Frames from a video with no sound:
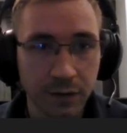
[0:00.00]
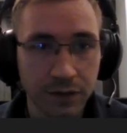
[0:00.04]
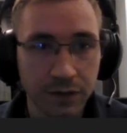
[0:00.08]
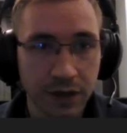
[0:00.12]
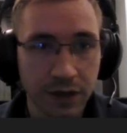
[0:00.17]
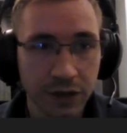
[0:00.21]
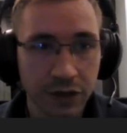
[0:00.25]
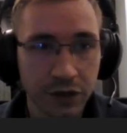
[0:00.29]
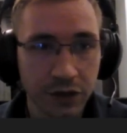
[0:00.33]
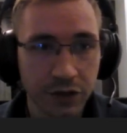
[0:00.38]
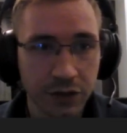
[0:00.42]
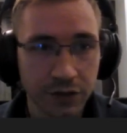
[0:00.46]

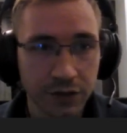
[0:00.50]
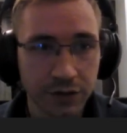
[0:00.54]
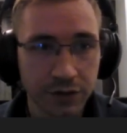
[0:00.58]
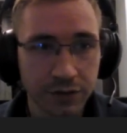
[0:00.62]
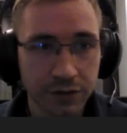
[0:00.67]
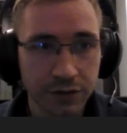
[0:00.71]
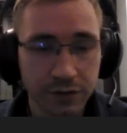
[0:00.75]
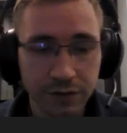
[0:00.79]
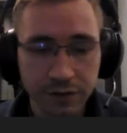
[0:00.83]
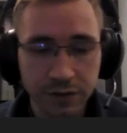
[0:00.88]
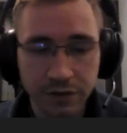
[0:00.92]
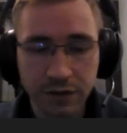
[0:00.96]

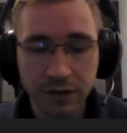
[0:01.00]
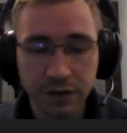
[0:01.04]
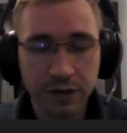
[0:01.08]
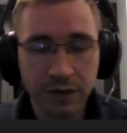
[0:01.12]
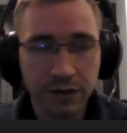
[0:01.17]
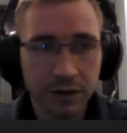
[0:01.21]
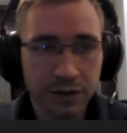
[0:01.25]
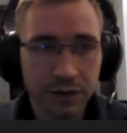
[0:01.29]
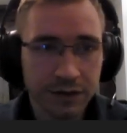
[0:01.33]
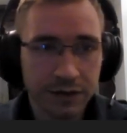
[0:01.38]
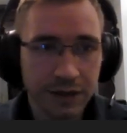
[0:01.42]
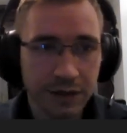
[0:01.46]
actual
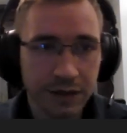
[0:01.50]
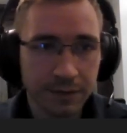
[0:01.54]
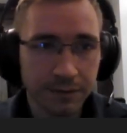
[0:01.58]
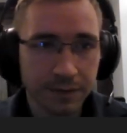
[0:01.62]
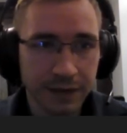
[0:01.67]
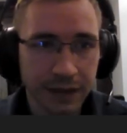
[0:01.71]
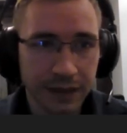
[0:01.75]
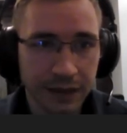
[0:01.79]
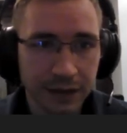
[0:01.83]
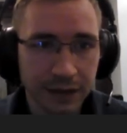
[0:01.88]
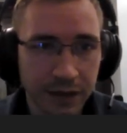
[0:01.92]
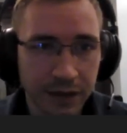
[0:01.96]

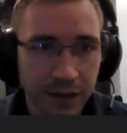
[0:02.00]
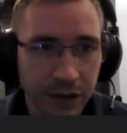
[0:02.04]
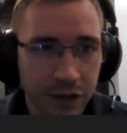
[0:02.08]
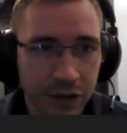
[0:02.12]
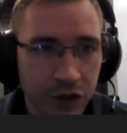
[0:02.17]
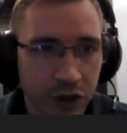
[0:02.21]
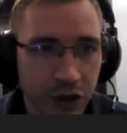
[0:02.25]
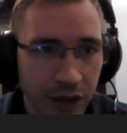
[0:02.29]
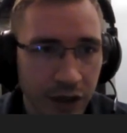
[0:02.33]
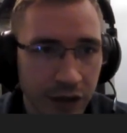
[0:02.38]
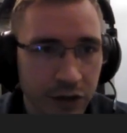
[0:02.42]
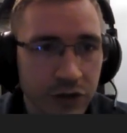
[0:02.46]
template that I
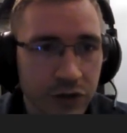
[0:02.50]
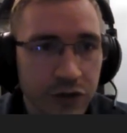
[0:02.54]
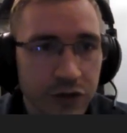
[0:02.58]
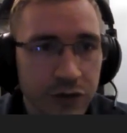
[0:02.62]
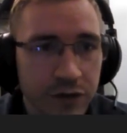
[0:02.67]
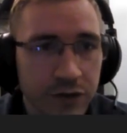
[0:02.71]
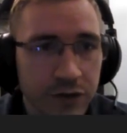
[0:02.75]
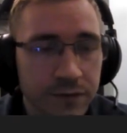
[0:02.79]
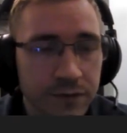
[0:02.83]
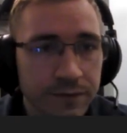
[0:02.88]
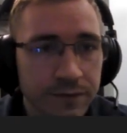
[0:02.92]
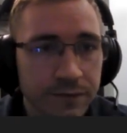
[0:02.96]

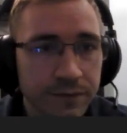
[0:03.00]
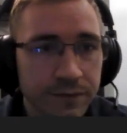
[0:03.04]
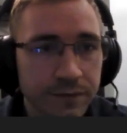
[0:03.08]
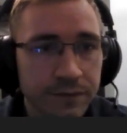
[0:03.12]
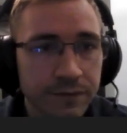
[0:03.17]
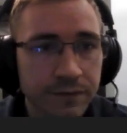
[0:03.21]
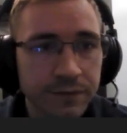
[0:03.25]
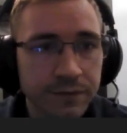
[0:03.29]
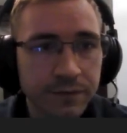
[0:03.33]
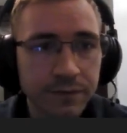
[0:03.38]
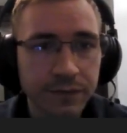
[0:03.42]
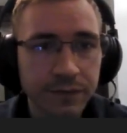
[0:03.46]
changed.
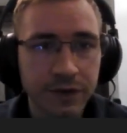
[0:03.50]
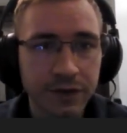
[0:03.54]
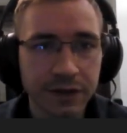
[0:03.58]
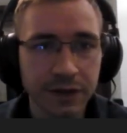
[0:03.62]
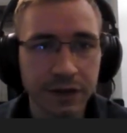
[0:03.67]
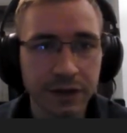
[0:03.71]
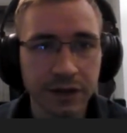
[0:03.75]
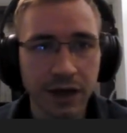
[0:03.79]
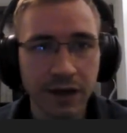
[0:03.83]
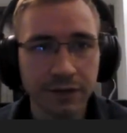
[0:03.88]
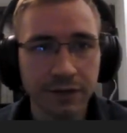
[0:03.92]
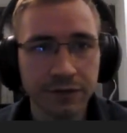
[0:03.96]

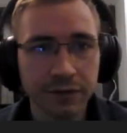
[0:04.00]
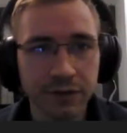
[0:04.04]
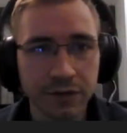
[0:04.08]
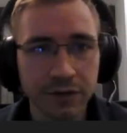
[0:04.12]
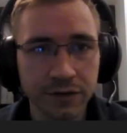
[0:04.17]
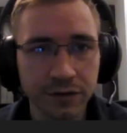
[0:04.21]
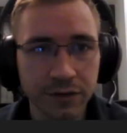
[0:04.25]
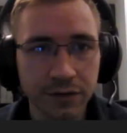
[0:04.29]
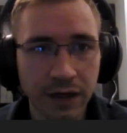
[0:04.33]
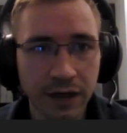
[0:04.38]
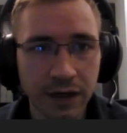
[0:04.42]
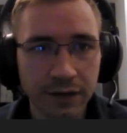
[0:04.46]
Didn't have to
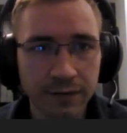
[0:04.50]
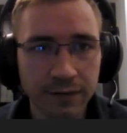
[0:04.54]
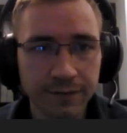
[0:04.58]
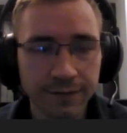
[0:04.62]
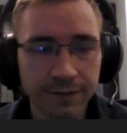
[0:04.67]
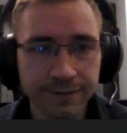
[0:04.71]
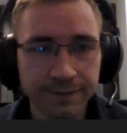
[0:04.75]
do that.